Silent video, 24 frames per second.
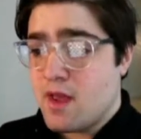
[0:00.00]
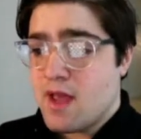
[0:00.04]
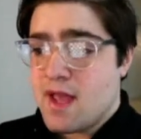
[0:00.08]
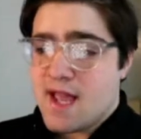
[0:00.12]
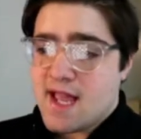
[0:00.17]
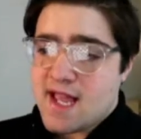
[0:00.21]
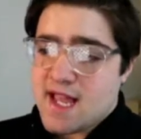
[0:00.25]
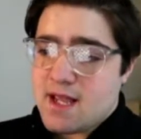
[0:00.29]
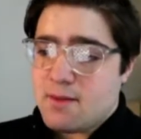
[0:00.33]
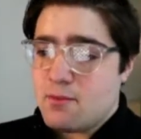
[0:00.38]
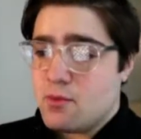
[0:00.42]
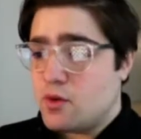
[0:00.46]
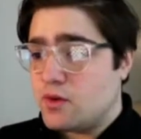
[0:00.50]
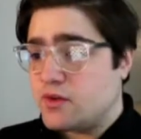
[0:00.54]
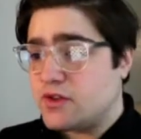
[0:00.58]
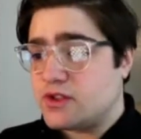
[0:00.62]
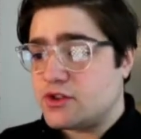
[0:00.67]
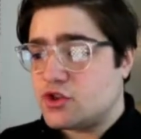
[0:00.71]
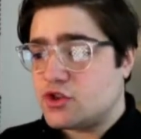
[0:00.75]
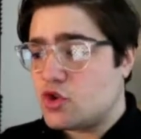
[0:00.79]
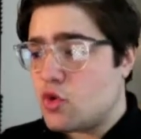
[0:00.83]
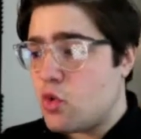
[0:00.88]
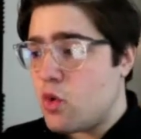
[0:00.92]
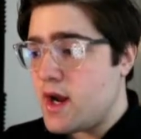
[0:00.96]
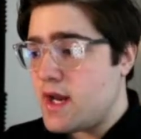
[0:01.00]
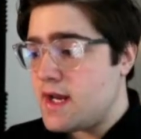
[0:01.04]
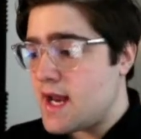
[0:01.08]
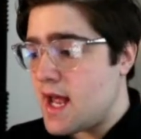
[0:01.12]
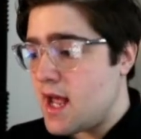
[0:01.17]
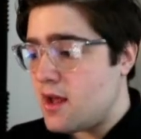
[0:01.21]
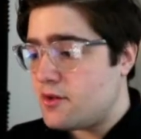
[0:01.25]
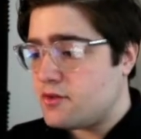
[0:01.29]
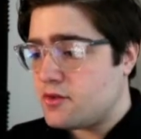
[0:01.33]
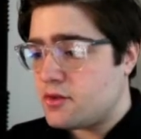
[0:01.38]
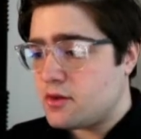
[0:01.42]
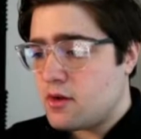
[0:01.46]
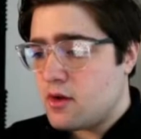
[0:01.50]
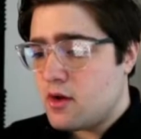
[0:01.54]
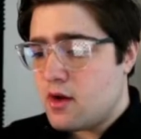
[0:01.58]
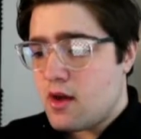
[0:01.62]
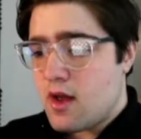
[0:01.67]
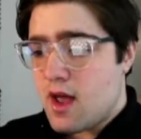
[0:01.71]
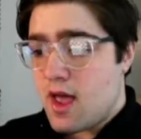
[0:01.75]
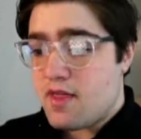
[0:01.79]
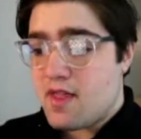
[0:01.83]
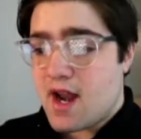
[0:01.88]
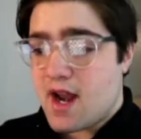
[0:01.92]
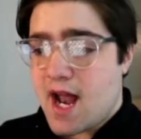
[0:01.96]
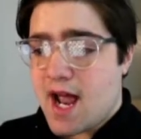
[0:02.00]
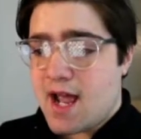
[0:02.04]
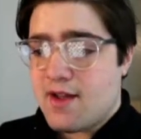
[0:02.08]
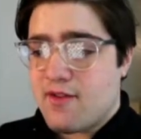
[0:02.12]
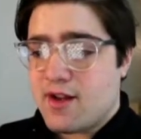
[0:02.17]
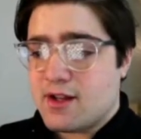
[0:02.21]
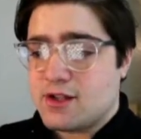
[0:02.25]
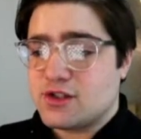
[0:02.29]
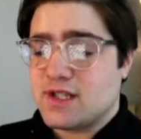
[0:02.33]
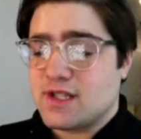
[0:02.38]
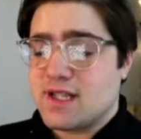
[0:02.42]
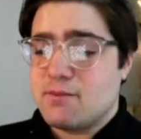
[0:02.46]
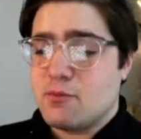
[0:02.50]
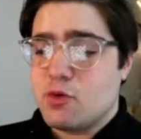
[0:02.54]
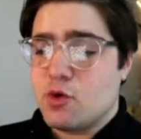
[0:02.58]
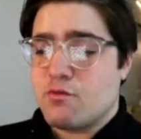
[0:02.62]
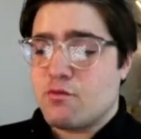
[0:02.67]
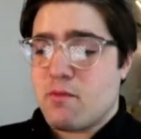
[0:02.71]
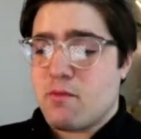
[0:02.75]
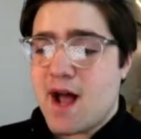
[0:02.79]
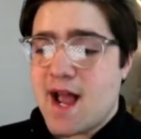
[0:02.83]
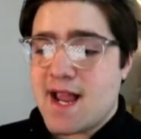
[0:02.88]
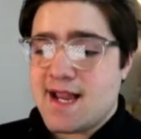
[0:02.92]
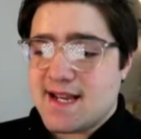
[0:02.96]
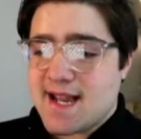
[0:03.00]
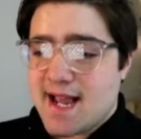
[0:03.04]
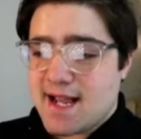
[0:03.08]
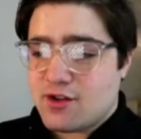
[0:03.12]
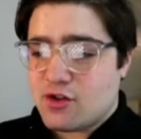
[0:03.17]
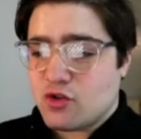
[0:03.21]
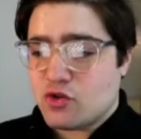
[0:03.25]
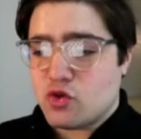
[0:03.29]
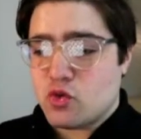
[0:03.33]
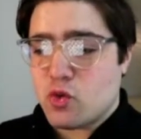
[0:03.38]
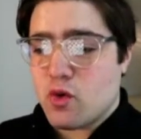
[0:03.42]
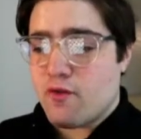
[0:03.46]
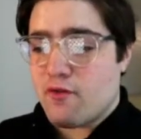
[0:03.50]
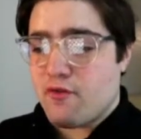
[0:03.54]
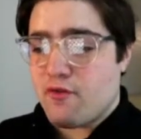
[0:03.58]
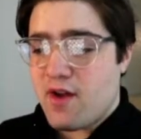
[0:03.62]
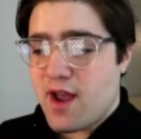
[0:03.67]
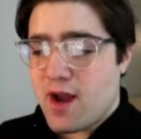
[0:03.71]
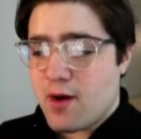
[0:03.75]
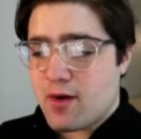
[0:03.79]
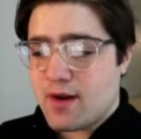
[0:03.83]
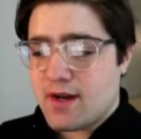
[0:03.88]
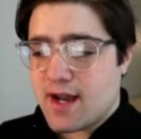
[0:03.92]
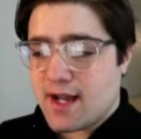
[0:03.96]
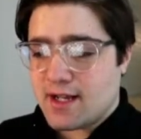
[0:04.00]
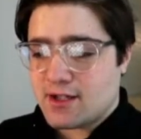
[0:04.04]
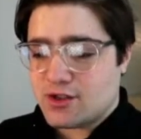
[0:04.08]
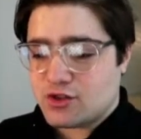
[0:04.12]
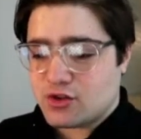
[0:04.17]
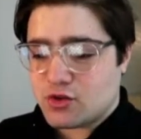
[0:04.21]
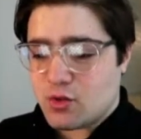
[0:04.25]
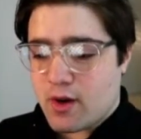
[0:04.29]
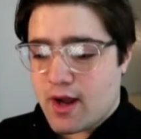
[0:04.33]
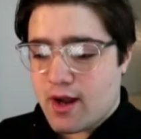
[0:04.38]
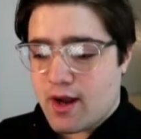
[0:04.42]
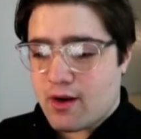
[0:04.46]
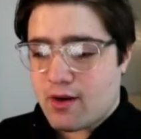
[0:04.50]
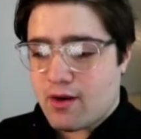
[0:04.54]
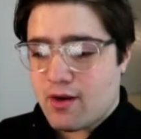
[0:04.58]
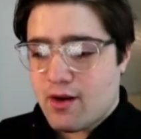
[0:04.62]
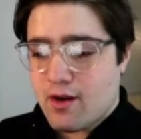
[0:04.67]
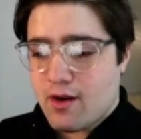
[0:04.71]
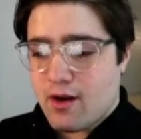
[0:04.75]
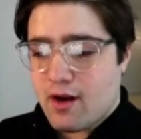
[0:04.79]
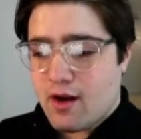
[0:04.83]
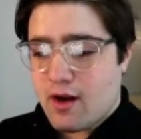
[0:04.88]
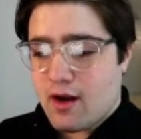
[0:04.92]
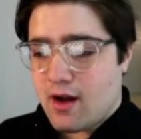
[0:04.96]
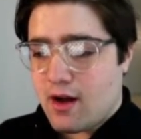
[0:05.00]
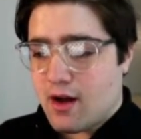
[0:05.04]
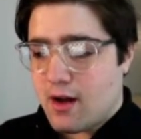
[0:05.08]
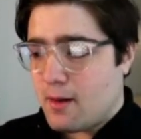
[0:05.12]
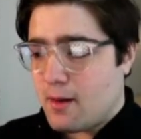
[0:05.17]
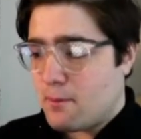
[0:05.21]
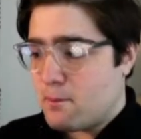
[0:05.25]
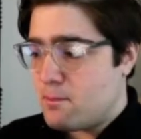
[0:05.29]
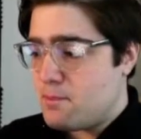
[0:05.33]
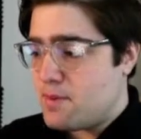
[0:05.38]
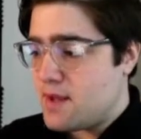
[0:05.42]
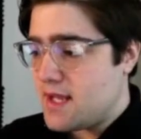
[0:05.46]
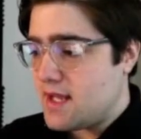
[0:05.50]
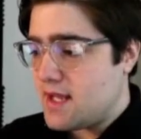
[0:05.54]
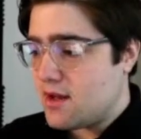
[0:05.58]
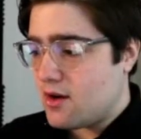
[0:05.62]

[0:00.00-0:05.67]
He moves his queen out. And then I eventually move my knight to a very nice square. B.